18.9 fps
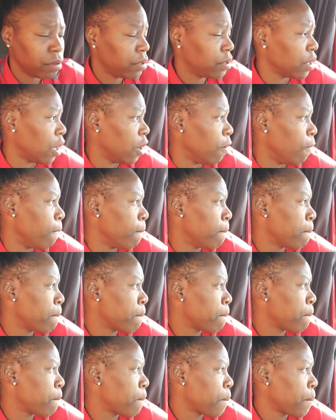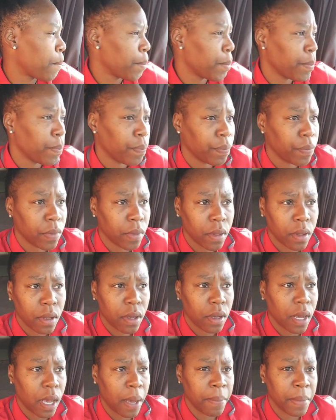So
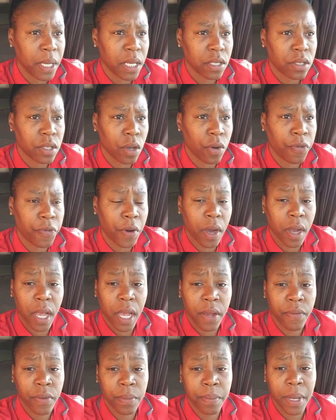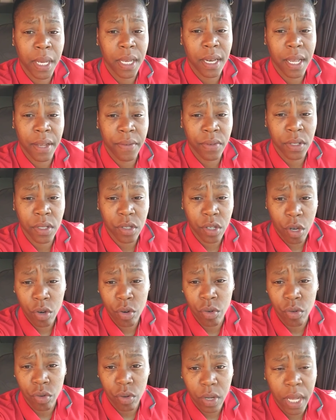I mean, so far Averitt's
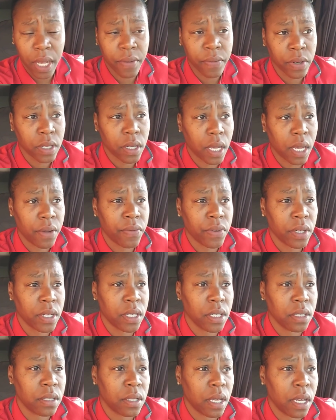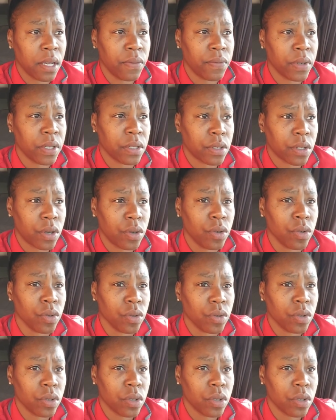cool. Averitt's cool.